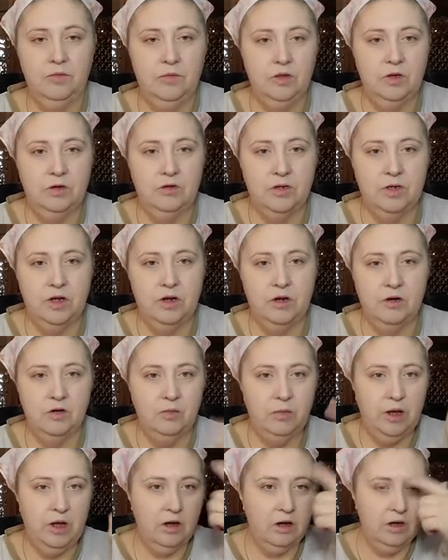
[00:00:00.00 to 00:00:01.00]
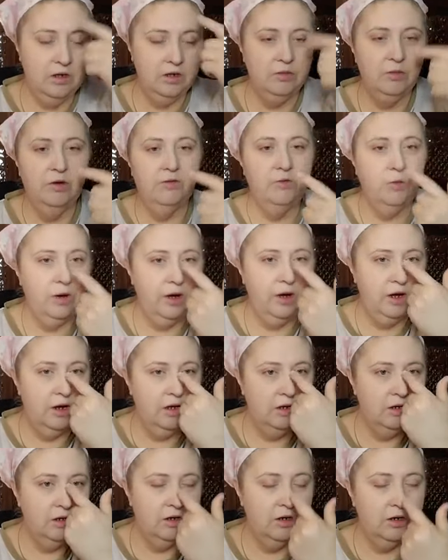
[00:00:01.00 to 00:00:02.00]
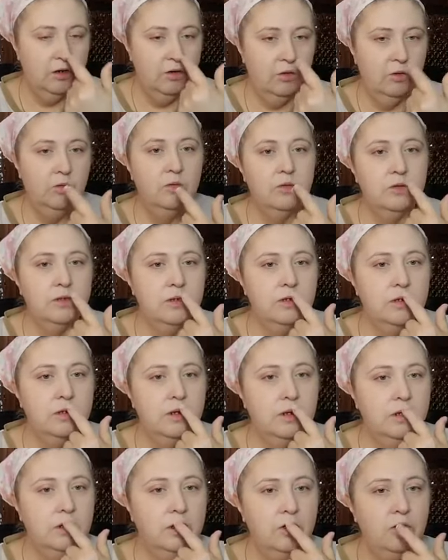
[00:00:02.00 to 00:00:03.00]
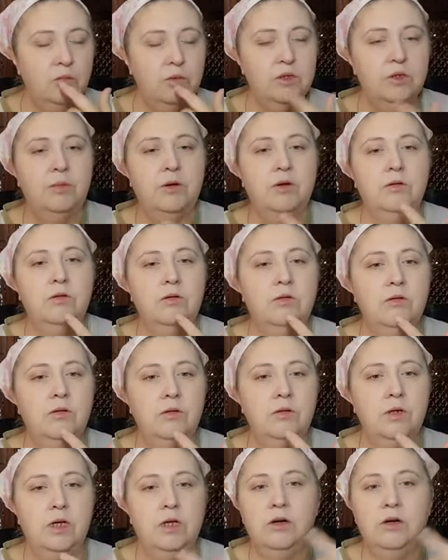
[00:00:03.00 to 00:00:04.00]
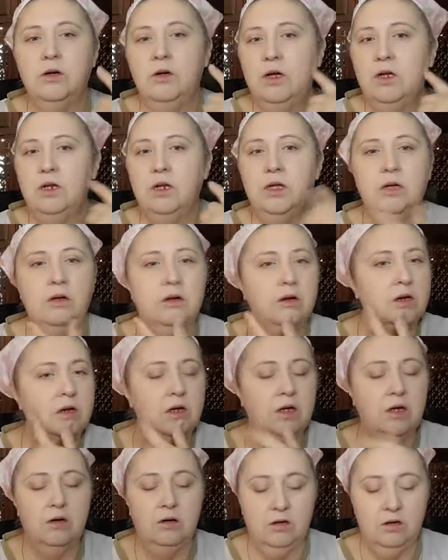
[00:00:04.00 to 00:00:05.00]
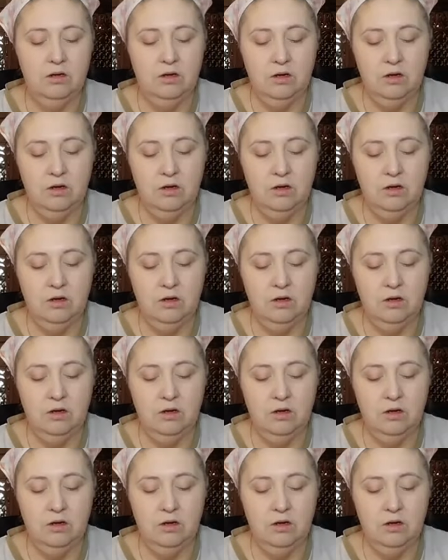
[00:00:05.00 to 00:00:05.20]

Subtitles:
Use that under my eyes, on my forehead, nose, Cupid's bow, here and here and here.